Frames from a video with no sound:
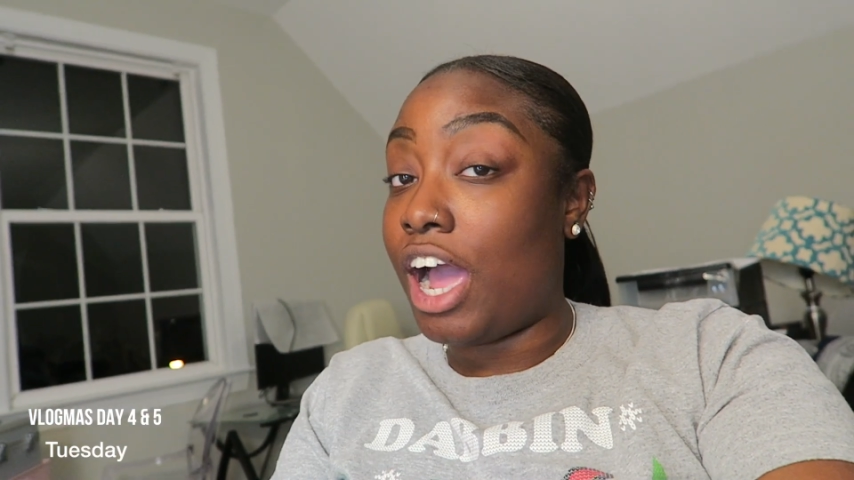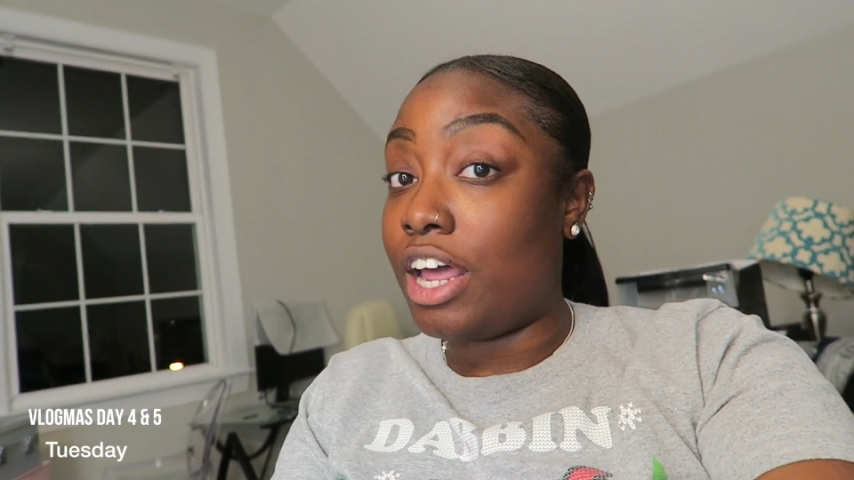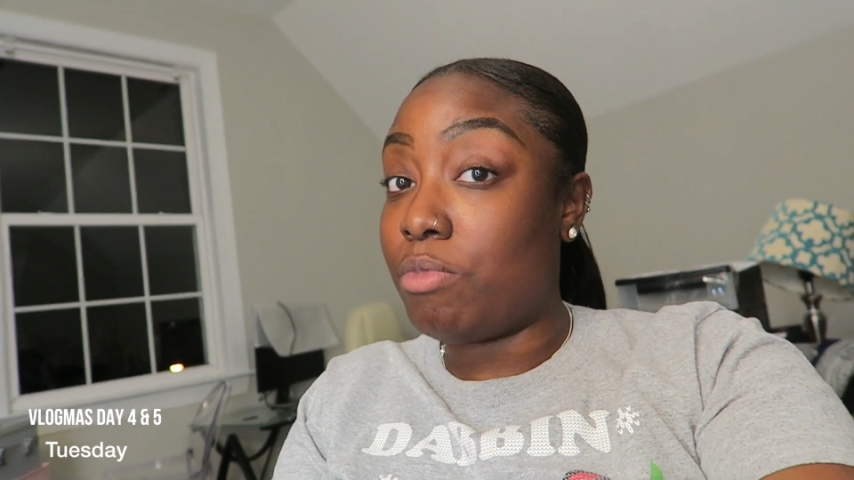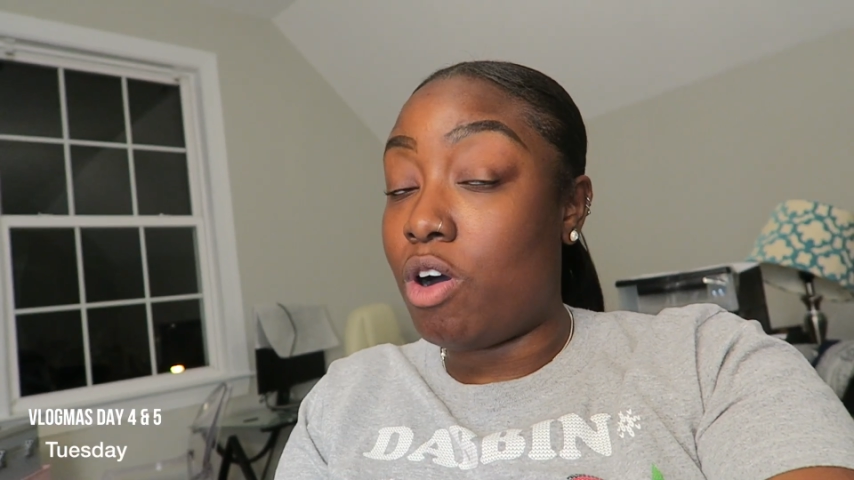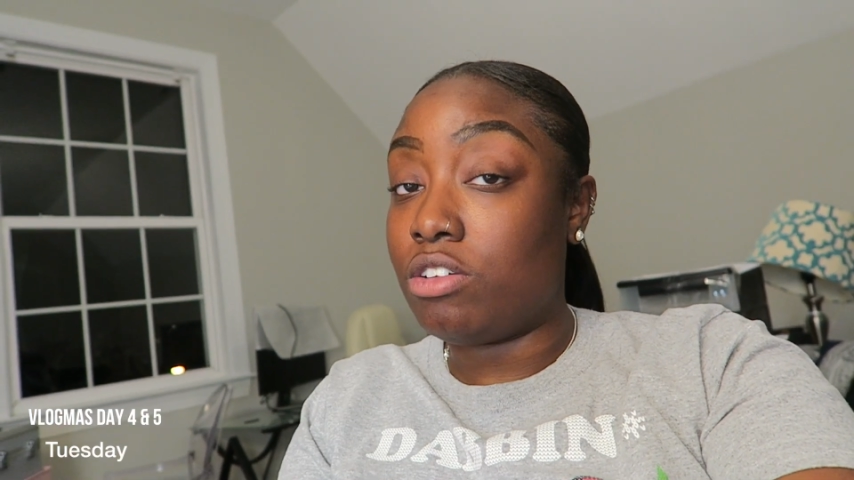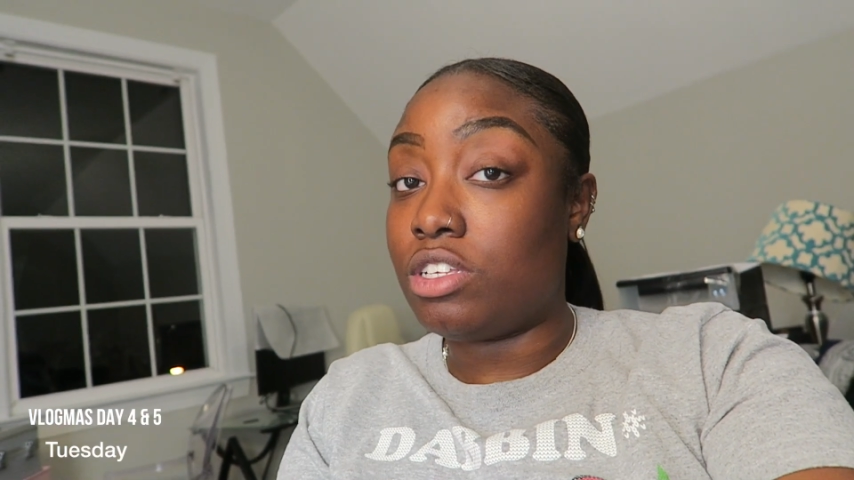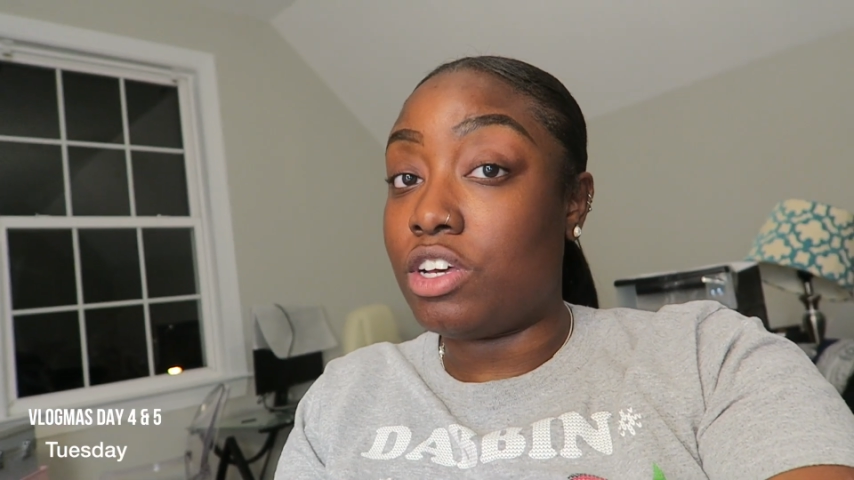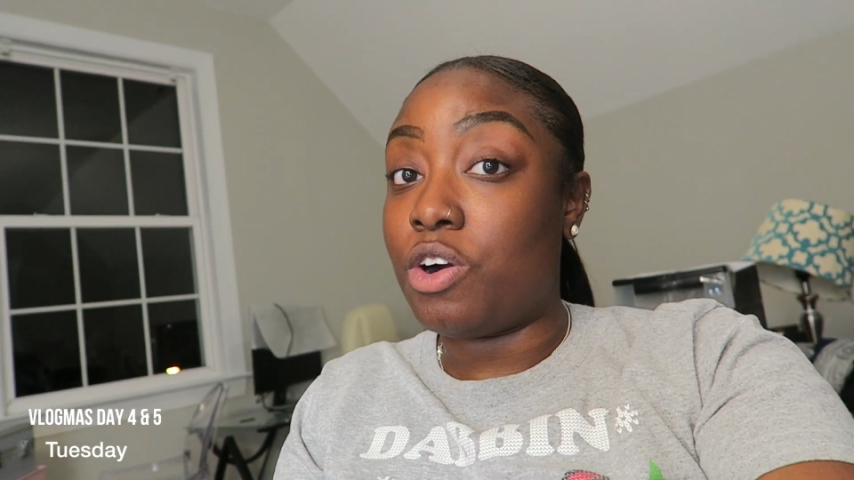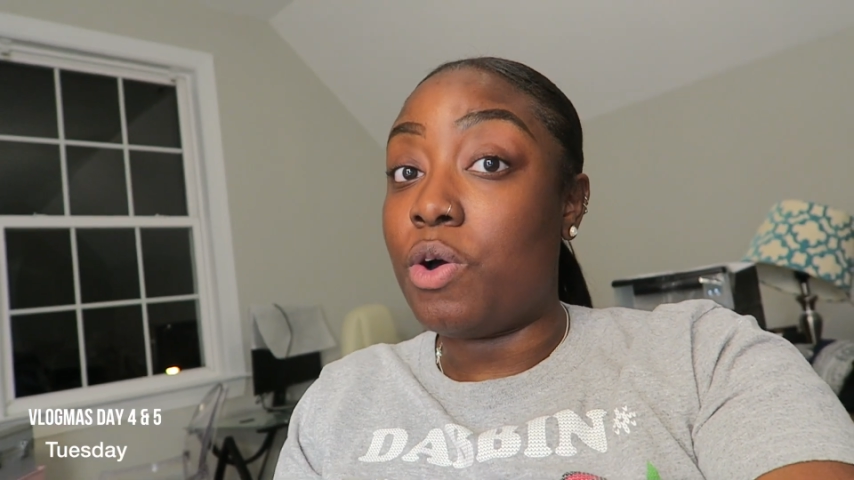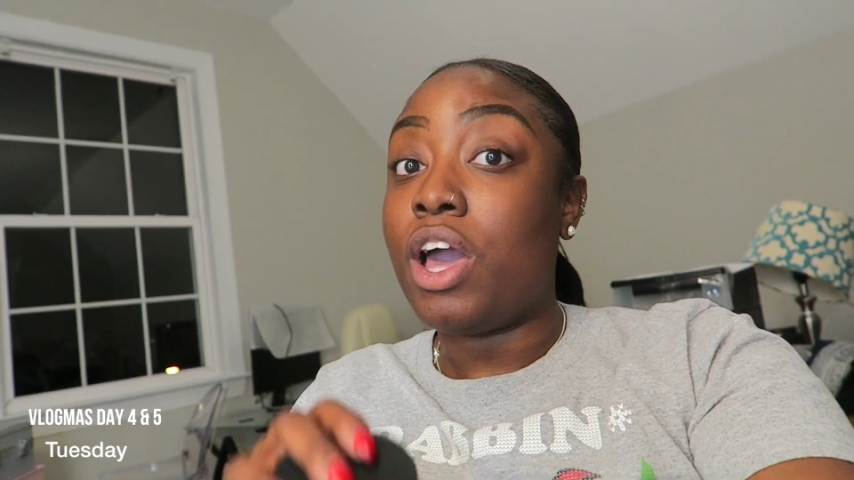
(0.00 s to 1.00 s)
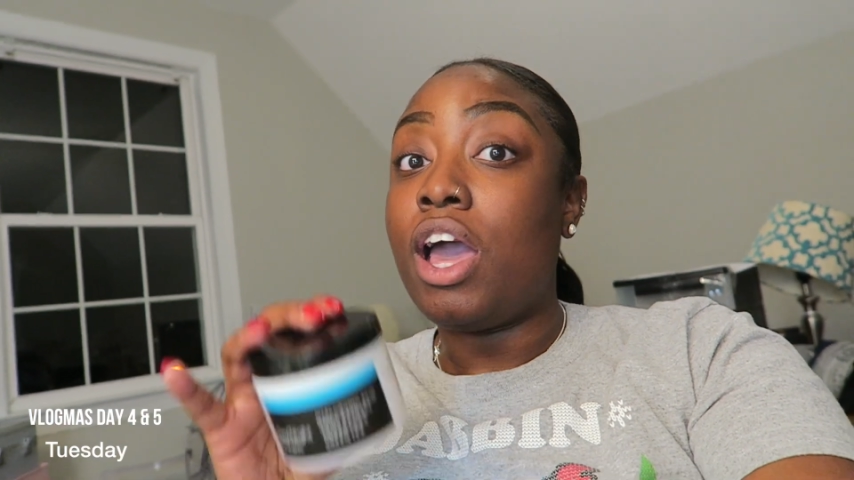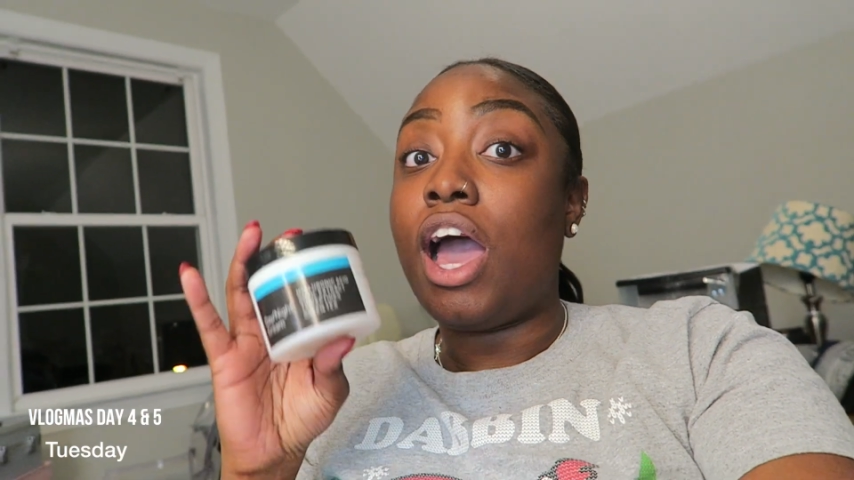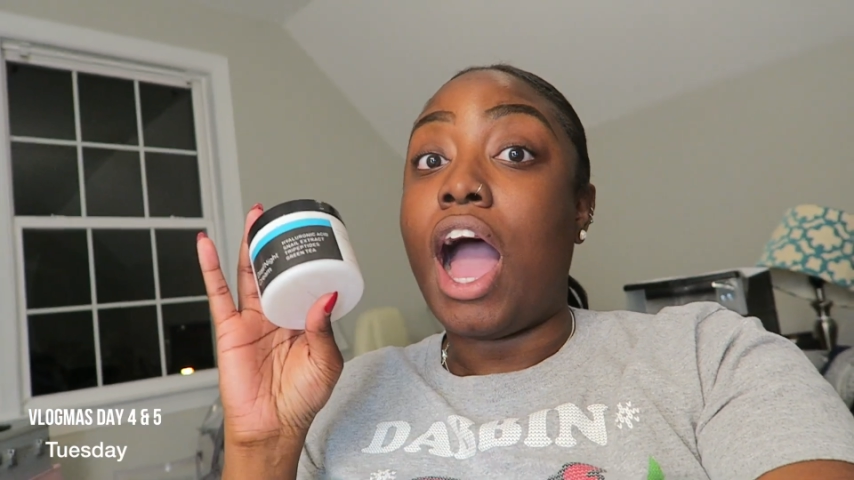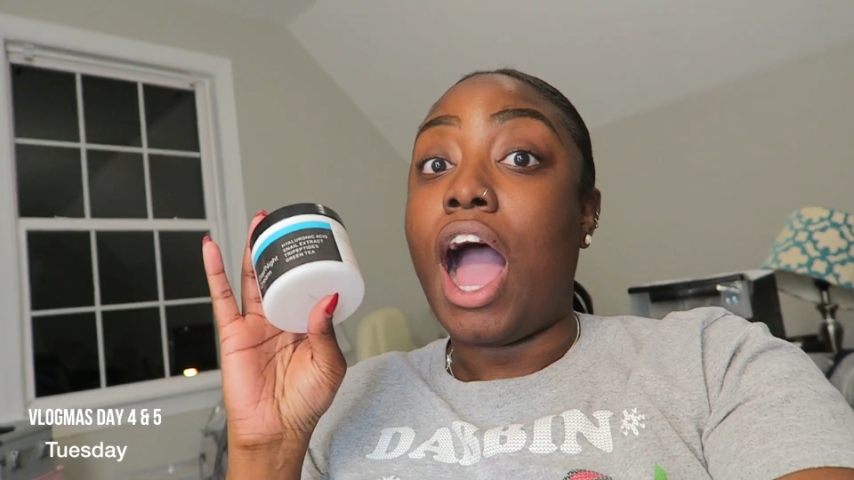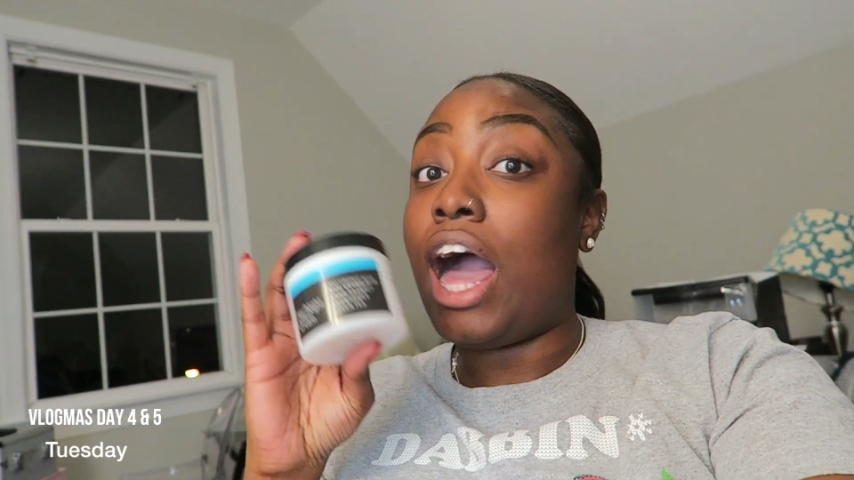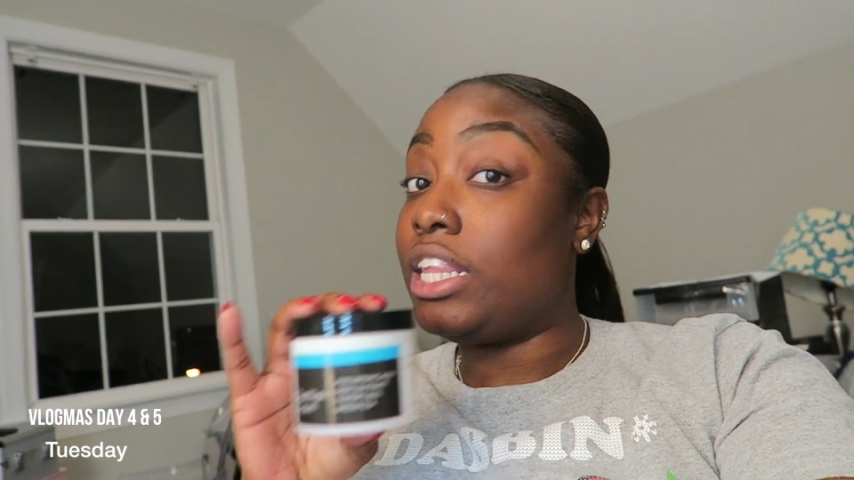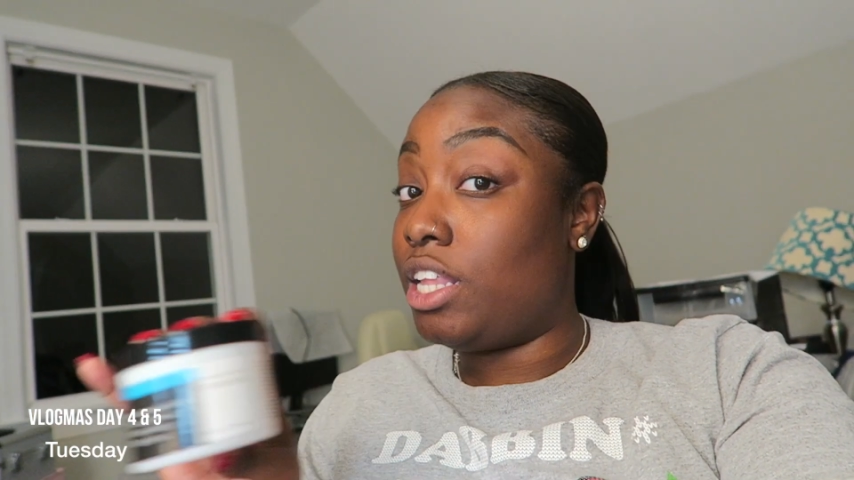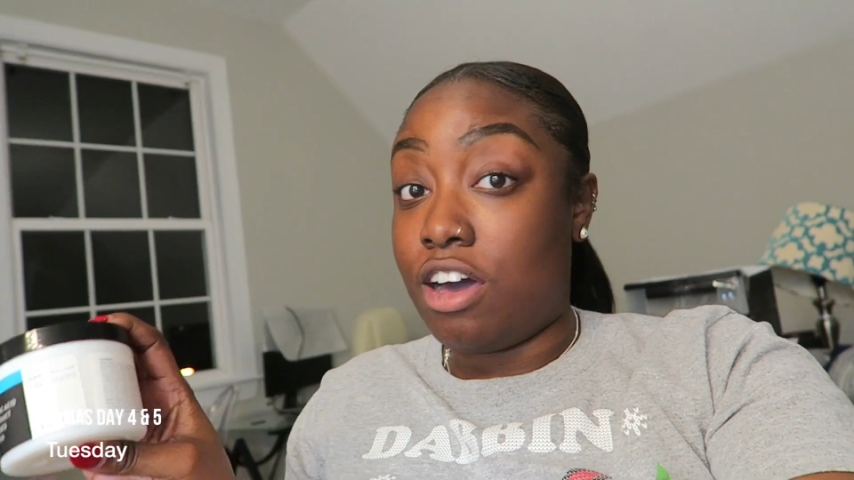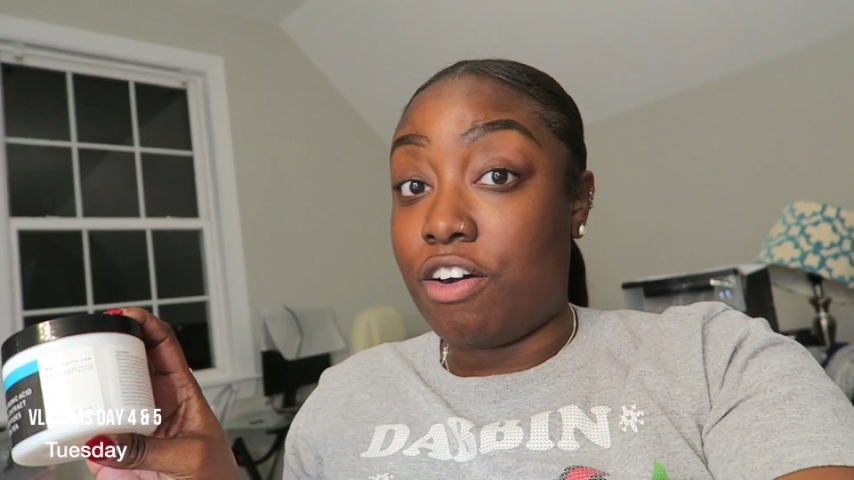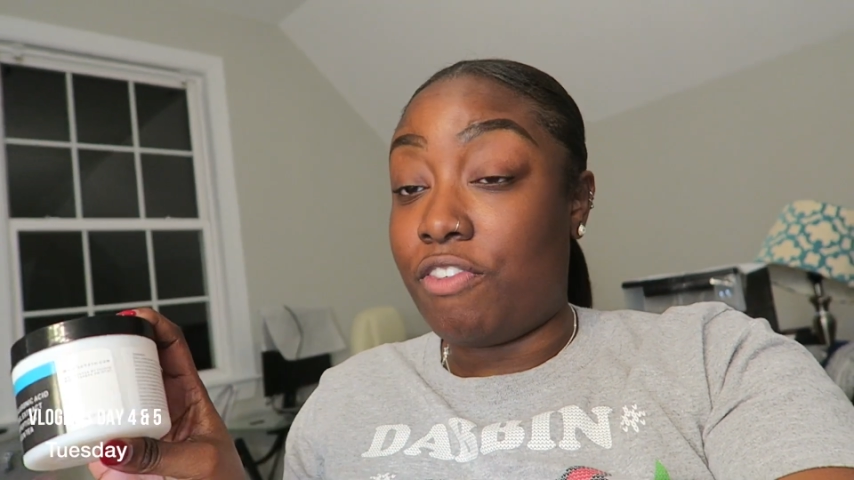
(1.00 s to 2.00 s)
item also, I
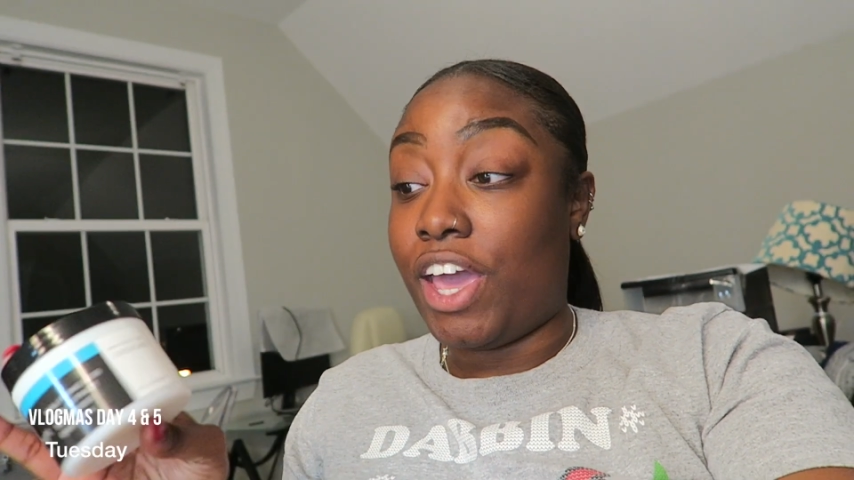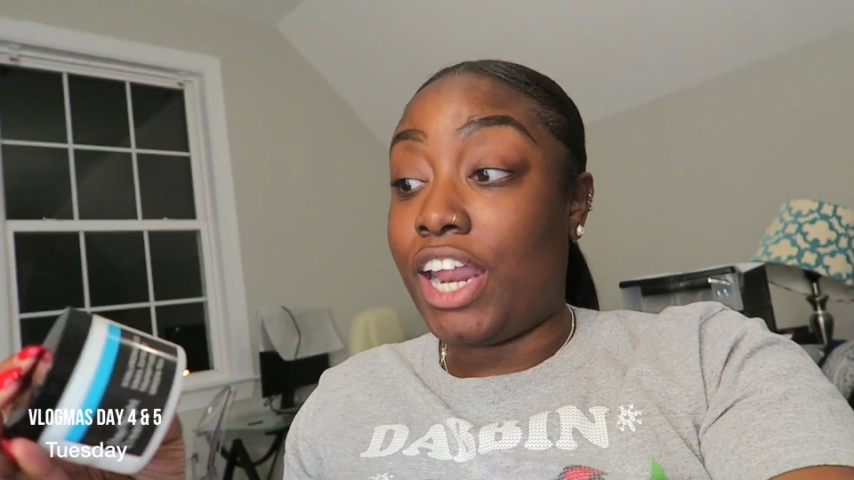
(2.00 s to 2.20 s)
love.